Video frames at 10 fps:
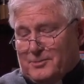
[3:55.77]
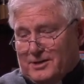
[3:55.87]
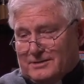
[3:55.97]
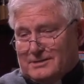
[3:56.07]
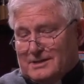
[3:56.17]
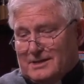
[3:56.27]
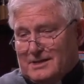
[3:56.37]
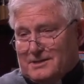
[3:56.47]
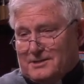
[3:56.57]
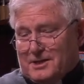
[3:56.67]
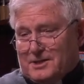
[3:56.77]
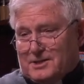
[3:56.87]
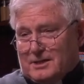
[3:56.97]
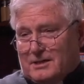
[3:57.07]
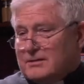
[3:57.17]
Michael
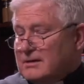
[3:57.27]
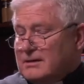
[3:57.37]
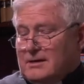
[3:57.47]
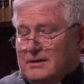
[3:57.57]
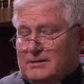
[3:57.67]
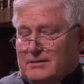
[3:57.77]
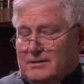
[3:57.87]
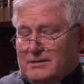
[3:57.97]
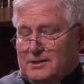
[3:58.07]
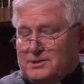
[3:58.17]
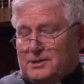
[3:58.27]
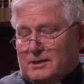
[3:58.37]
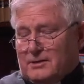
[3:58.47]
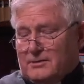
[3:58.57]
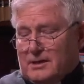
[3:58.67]
each day
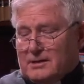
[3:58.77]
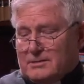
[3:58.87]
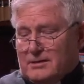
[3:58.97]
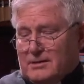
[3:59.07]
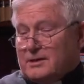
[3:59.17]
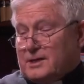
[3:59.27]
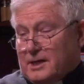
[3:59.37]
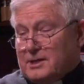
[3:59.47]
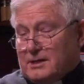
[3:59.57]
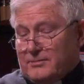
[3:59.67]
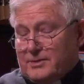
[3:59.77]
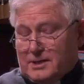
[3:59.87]
as a decade of